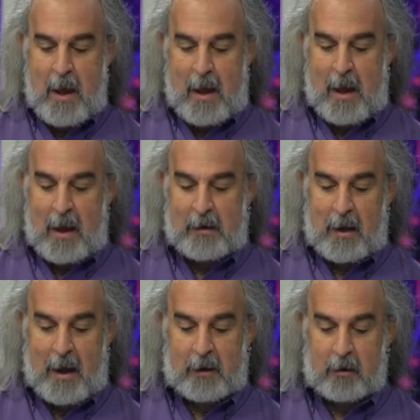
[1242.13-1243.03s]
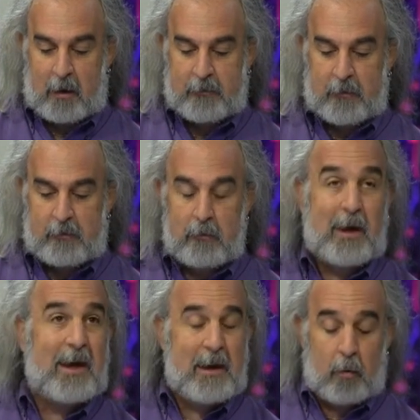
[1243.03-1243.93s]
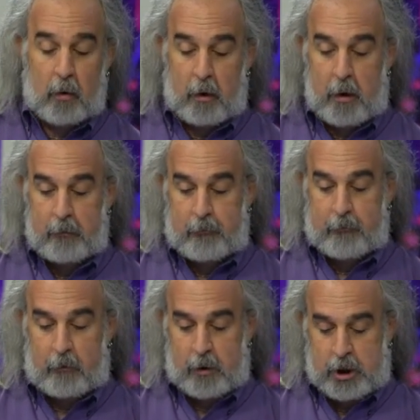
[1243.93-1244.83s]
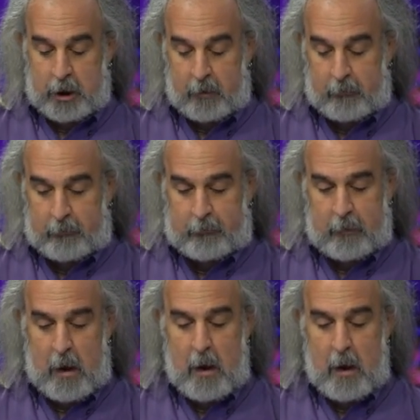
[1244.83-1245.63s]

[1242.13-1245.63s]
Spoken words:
And I can also do keyword searches